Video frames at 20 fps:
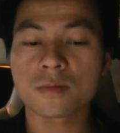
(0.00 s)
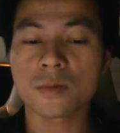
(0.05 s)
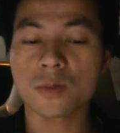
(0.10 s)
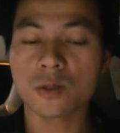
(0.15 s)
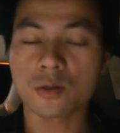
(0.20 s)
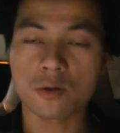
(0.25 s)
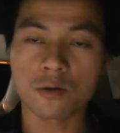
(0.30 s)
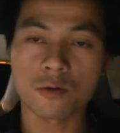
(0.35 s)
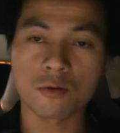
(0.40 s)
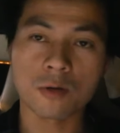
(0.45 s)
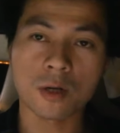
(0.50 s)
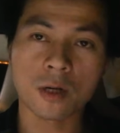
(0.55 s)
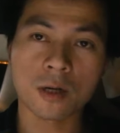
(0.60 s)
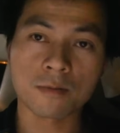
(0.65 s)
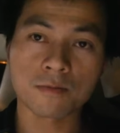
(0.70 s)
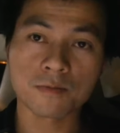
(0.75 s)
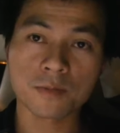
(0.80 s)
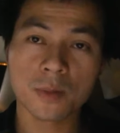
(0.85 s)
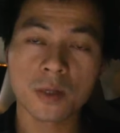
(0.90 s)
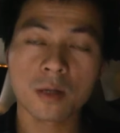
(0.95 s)
So
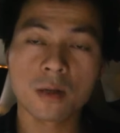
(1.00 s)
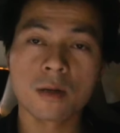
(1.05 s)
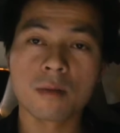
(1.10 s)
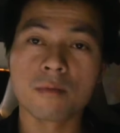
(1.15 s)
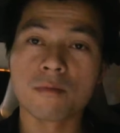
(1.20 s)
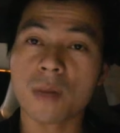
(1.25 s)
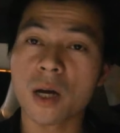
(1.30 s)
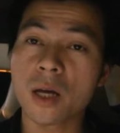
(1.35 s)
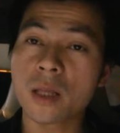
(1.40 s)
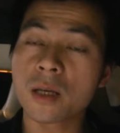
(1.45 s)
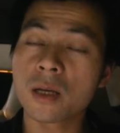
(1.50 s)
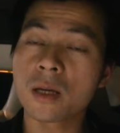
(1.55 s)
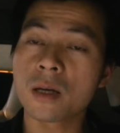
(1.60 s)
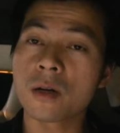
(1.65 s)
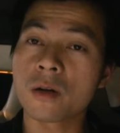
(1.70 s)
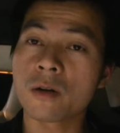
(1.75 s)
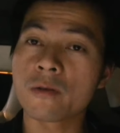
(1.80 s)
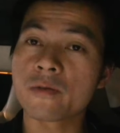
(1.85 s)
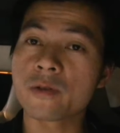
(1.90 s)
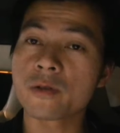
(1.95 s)
um, many
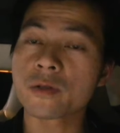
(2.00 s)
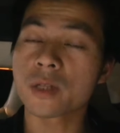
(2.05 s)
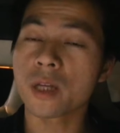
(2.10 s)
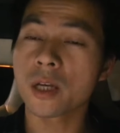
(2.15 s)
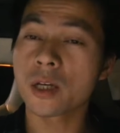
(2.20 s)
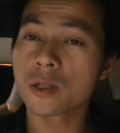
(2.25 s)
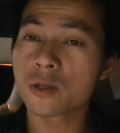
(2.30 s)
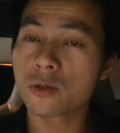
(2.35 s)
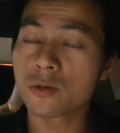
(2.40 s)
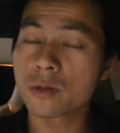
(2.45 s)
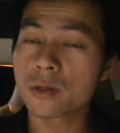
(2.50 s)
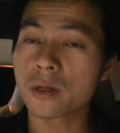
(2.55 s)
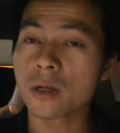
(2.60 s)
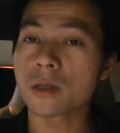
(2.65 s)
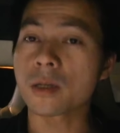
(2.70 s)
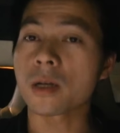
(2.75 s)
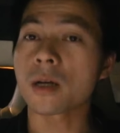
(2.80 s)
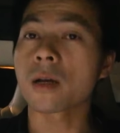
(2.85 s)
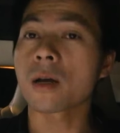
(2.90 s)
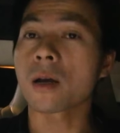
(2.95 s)
of those issues
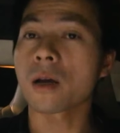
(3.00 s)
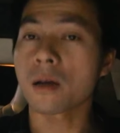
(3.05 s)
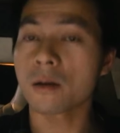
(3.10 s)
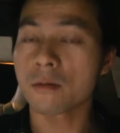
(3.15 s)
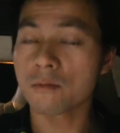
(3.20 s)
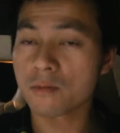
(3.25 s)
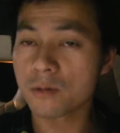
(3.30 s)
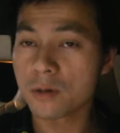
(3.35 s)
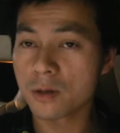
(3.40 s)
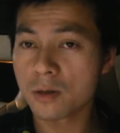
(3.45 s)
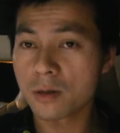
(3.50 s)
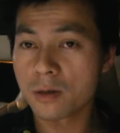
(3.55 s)
that I have